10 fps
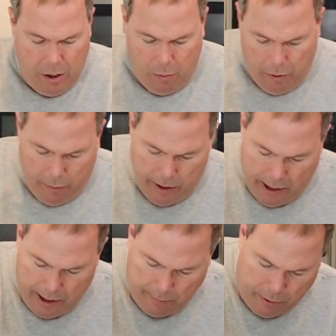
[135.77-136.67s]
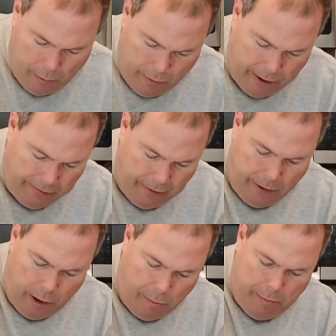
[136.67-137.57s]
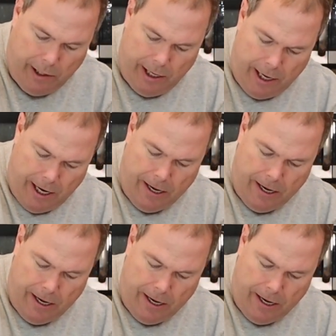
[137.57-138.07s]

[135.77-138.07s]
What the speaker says: we would end up doing this a little bit